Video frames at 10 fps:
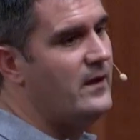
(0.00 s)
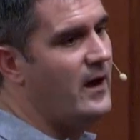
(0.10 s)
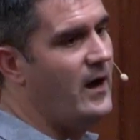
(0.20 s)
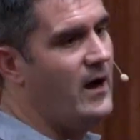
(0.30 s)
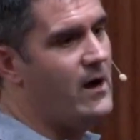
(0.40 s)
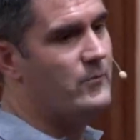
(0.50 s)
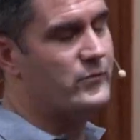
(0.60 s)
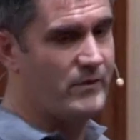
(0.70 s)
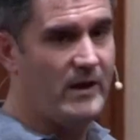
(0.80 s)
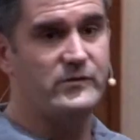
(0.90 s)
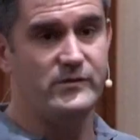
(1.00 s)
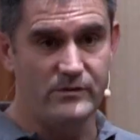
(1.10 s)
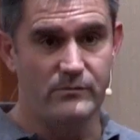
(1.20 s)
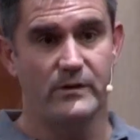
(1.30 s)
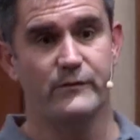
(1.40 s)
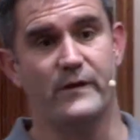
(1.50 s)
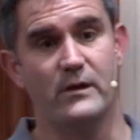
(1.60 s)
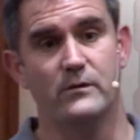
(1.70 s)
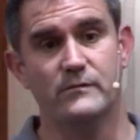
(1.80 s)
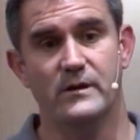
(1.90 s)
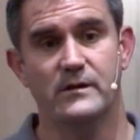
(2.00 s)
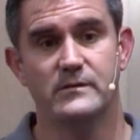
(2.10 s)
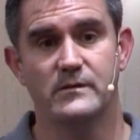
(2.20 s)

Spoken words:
So they actually did a real failover